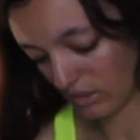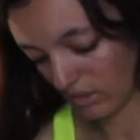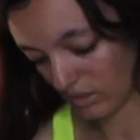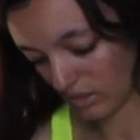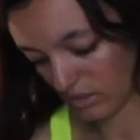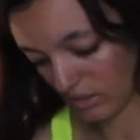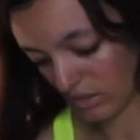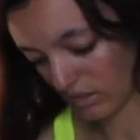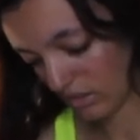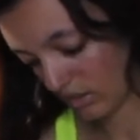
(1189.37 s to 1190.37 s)

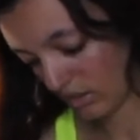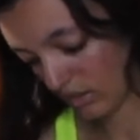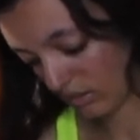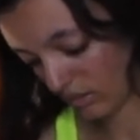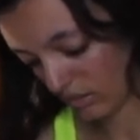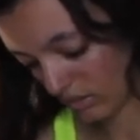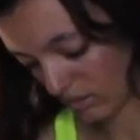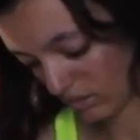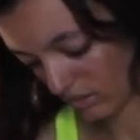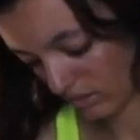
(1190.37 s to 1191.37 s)

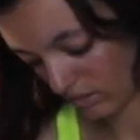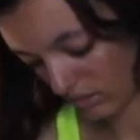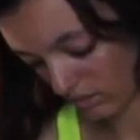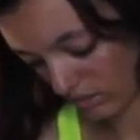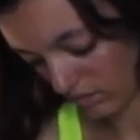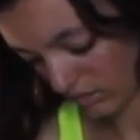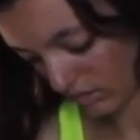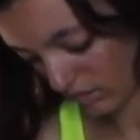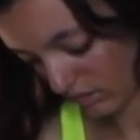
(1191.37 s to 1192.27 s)
(no one is talking)